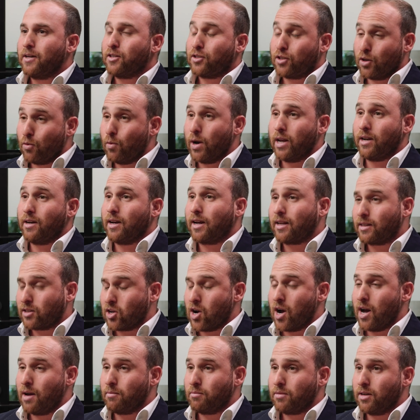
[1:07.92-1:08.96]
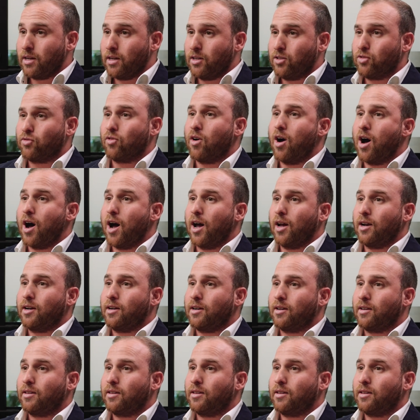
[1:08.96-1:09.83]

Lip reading: So when the time is right,